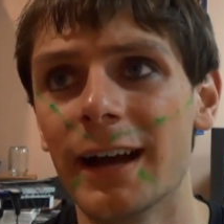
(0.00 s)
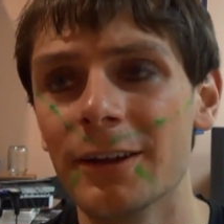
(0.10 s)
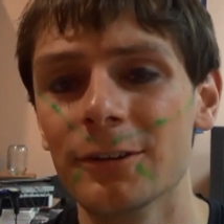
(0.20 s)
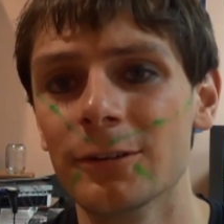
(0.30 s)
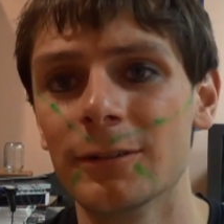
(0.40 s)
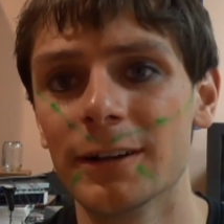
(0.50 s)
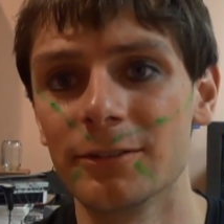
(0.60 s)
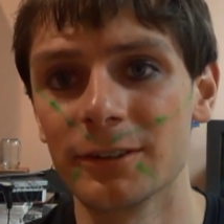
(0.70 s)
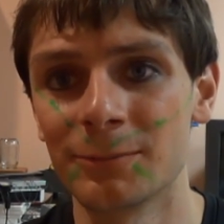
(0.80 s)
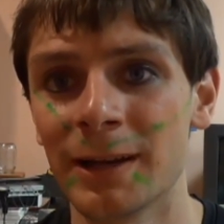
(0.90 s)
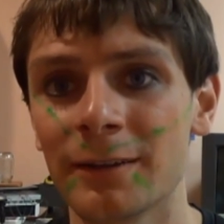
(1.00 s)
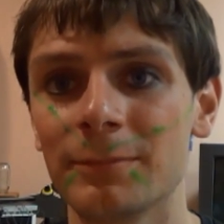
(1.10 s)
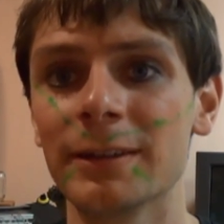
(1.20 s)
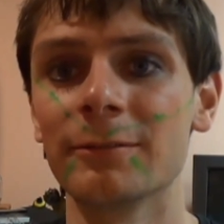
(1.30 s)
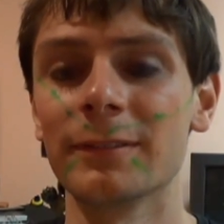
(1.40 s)
I knew what to expect,
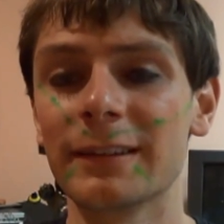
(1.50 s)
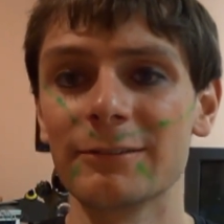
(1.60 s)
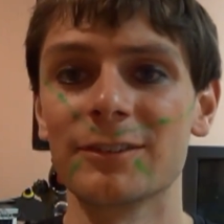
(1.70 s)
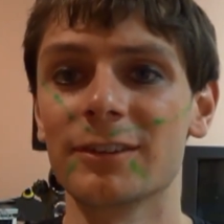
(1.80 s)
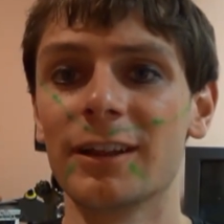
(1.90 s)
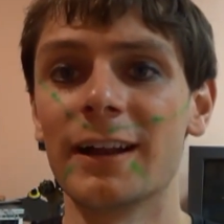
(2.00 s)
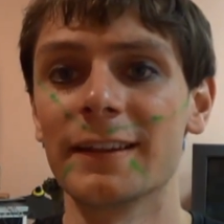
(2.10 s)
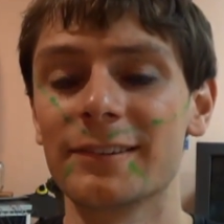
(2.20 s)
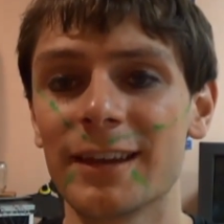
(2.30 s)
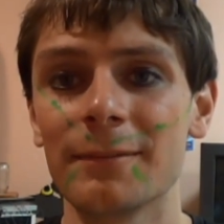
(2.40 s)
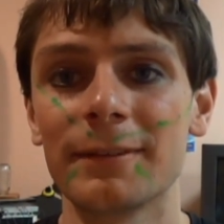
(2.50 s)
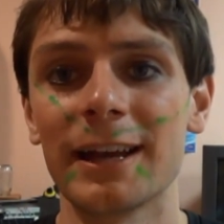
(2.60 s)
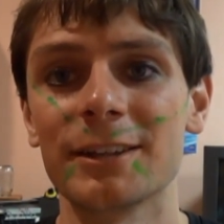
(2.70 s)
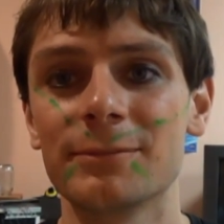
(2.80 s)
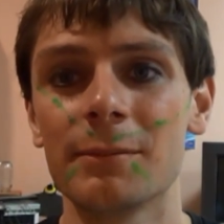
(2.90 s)
being it was a lot of the same
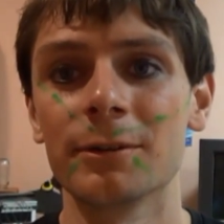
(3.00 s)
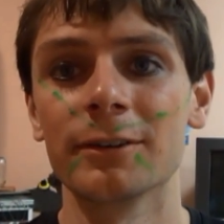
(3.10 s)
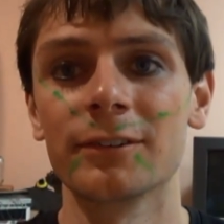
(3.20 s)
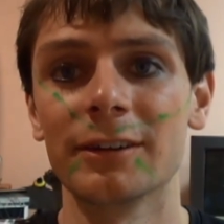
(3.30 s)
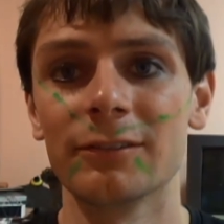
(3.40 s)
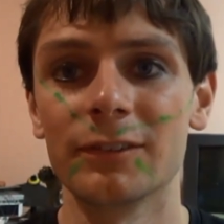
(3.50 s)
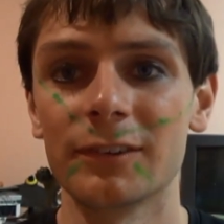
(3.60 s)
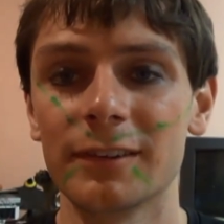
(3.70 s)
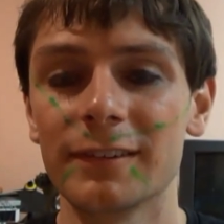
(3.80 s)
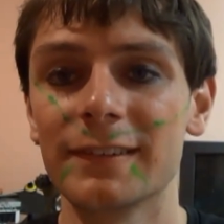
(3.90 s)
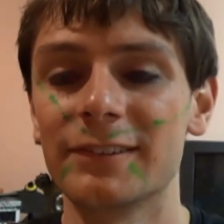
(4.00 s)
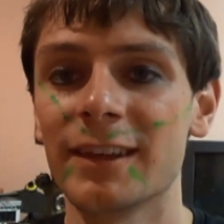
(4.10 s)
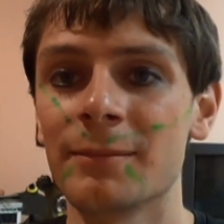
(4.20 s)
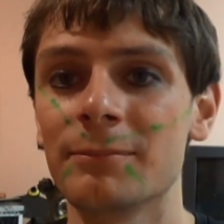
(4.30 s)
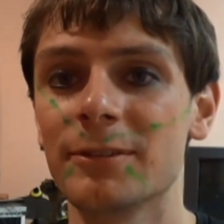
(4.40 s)
cast members and it was the
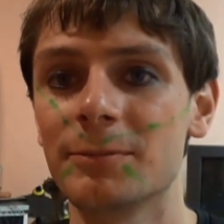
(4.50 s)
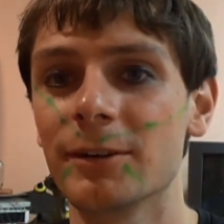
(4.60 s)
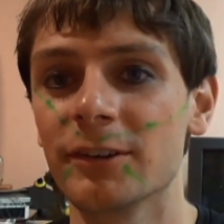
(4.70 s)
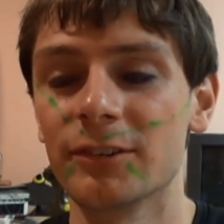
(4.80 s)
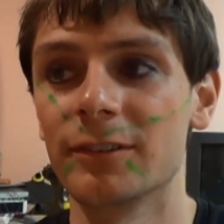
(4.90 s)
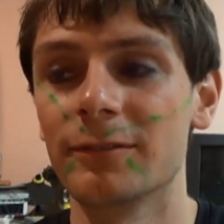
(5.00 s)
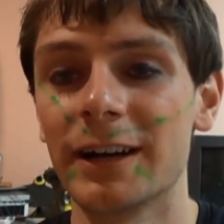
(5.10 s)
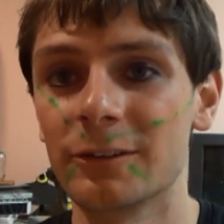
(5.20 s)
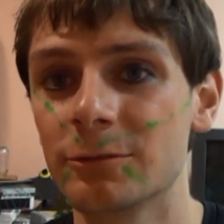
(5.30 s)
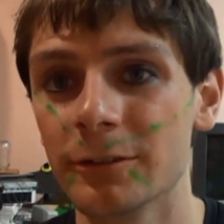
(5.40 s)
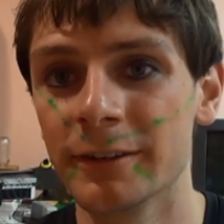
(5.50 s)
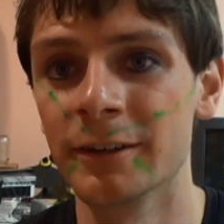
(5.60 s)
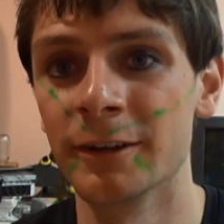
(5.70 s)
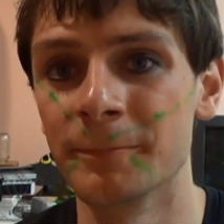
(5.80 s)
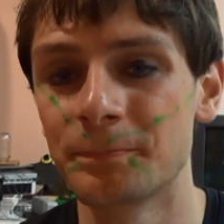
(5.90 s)
same experience of high school
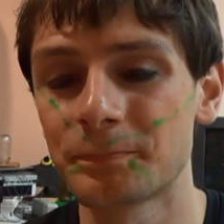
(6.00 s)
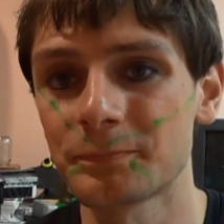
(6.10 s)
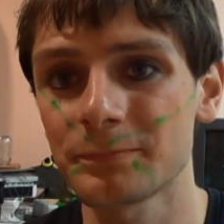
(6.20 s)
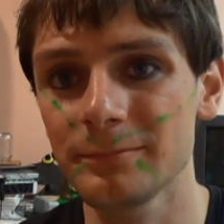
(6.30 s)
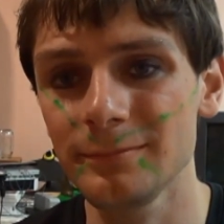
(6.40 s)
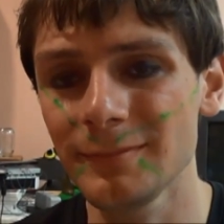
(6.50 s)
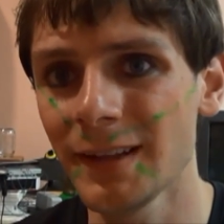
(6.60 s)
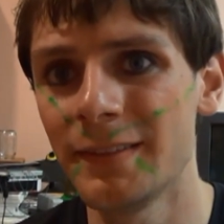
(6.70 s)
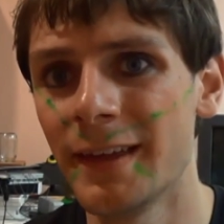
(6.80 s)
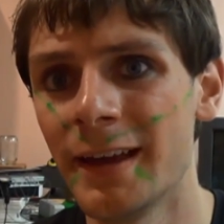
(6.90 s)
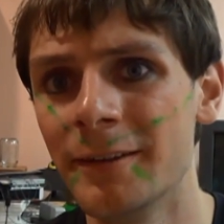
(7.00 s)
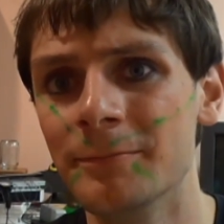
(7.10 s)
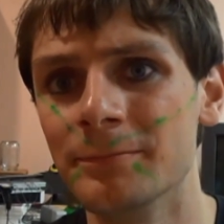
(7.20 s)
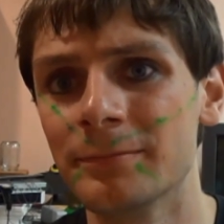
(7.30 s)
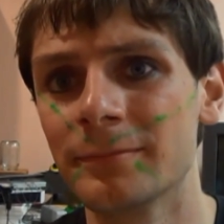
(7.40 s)
theater. And then
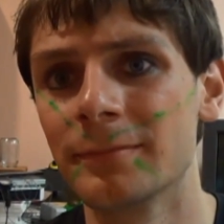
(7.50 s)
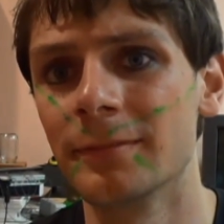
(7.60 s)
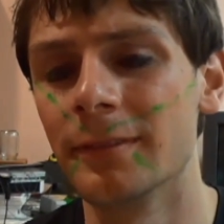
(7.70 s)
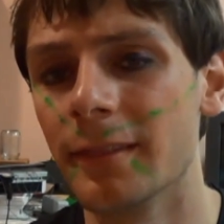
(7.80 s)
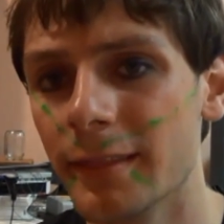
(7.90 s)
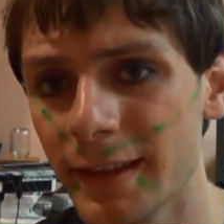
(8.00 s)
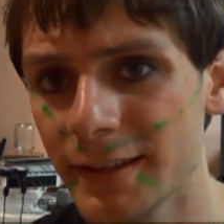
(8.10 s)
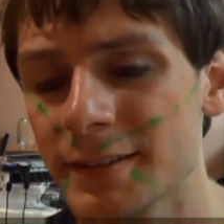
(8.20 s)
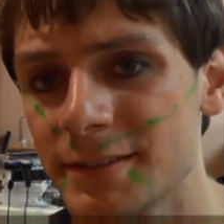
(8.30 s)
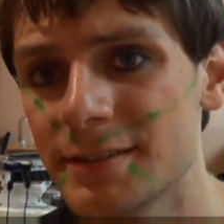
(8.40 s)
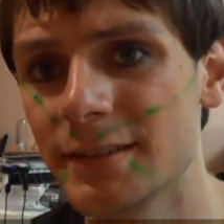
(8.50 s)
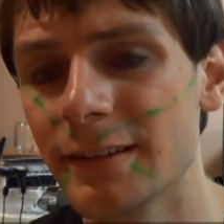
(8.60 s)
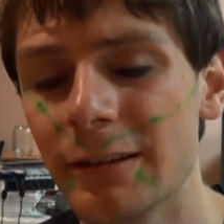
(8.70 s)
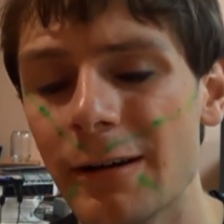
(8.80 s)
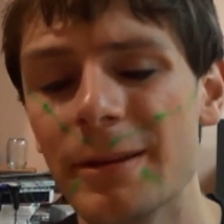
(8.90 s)
this,
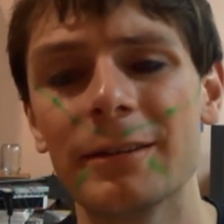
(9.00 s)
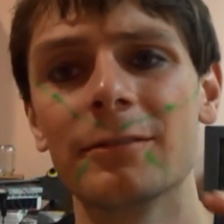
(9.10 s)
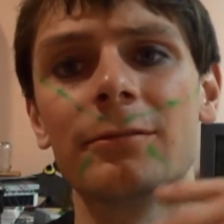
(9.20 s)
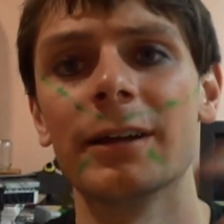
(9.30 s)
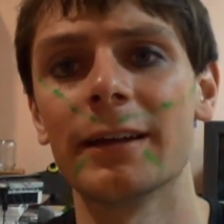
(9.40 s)
getting